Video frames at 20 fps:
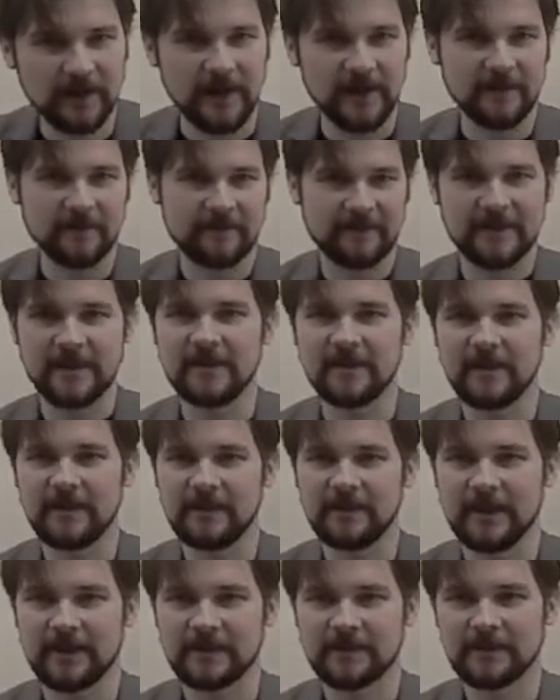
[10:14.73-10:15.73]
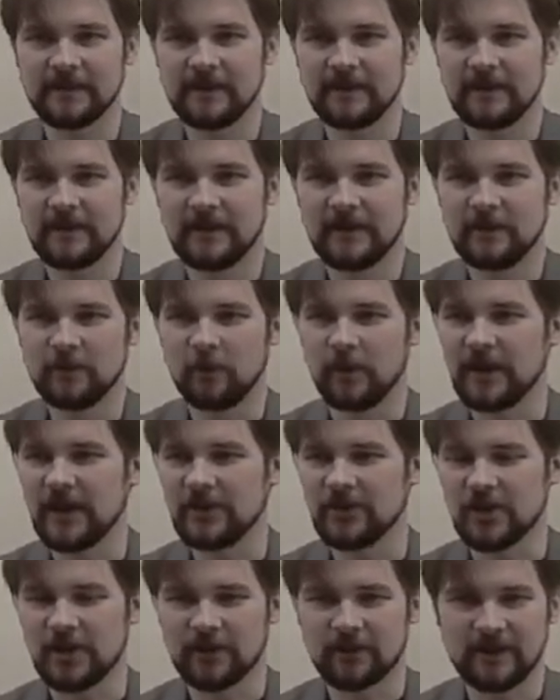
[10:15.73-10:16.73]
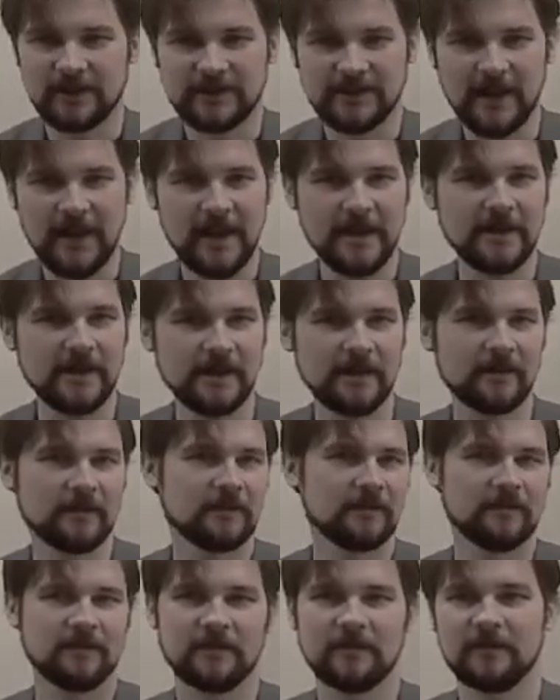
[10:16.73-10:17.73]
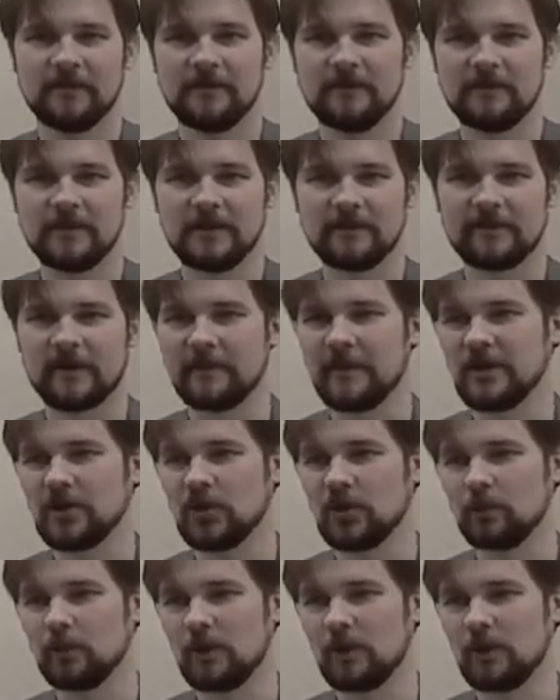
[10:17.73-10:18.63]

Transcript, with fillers: kind of thinking that we can generate any information